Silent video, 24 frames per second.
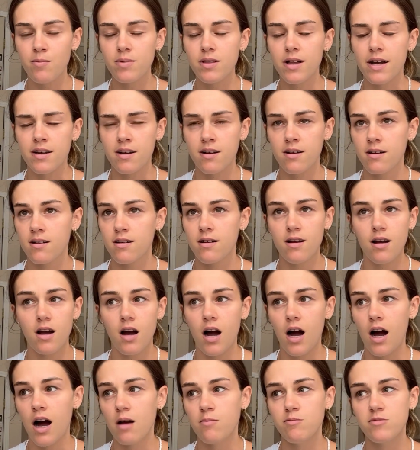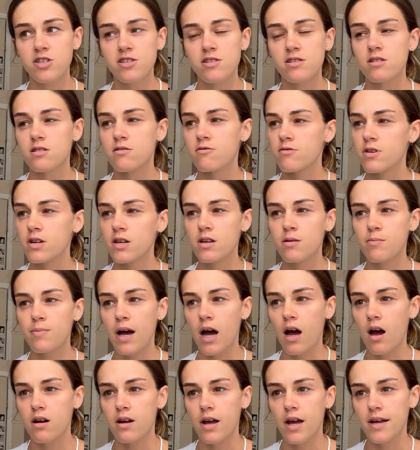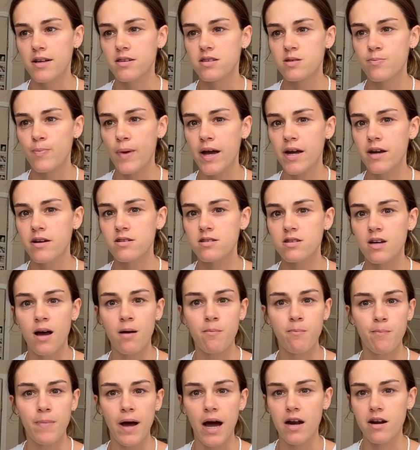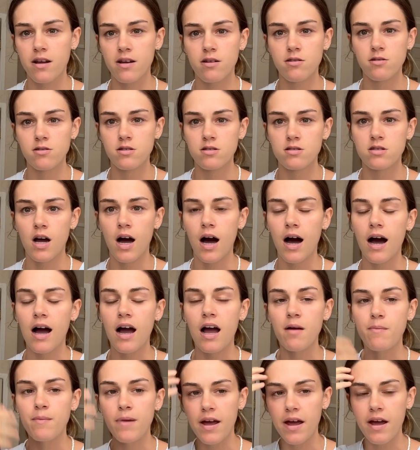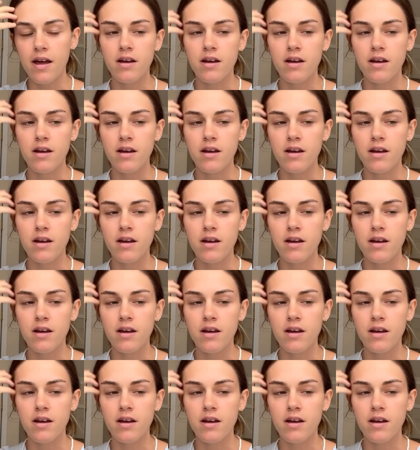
Like, I'm just in a really bad headspace. I'm panicking all the time,